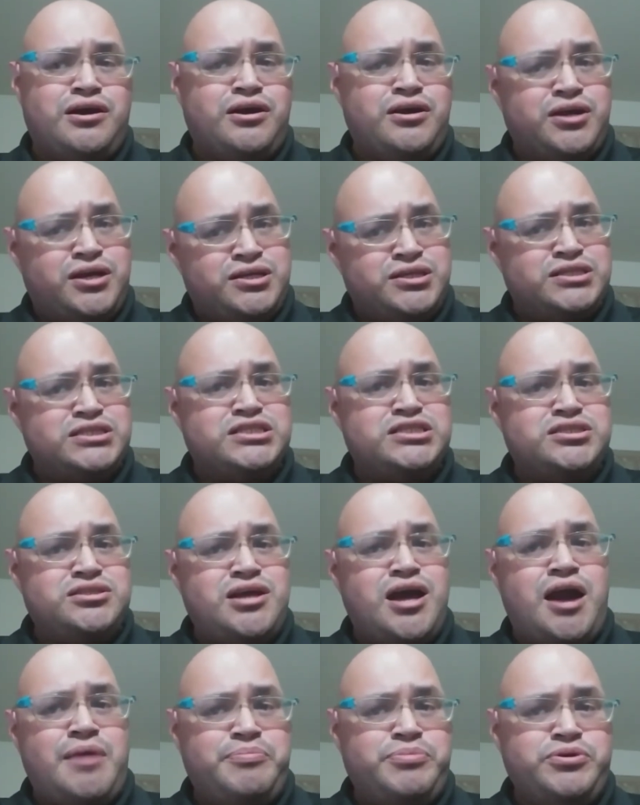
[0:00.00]
are going to
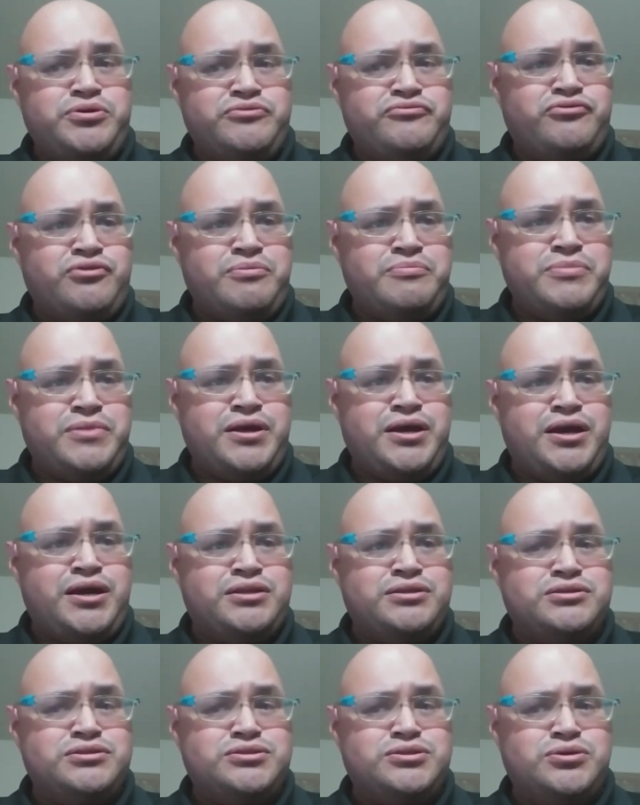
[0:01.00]
stop you from that.